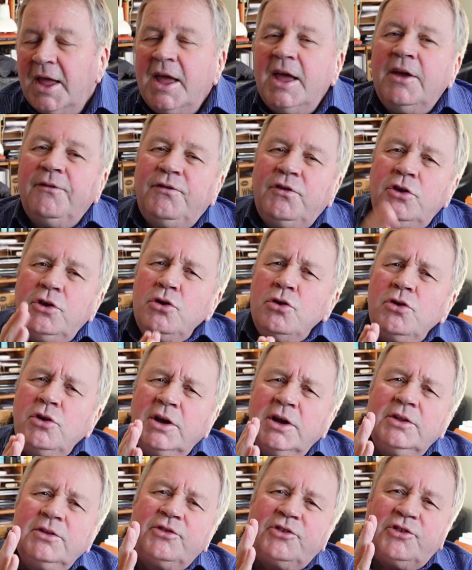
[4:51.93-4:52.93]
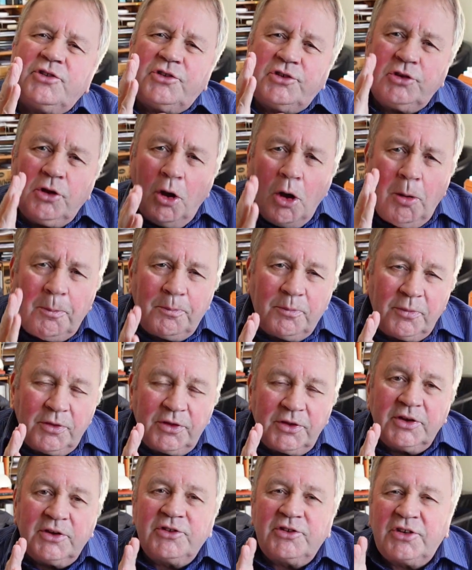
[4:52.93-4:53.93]
if you can stop
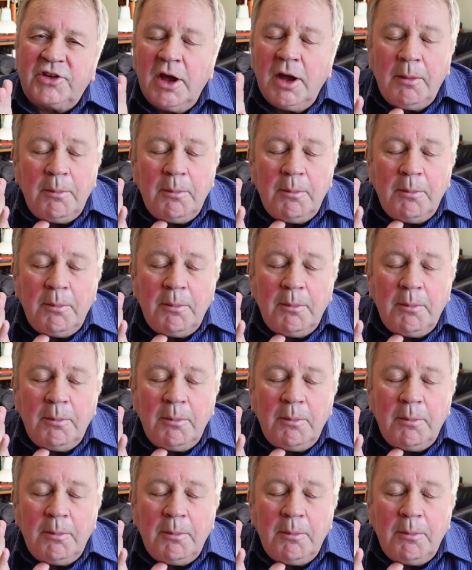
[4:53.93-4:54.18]
this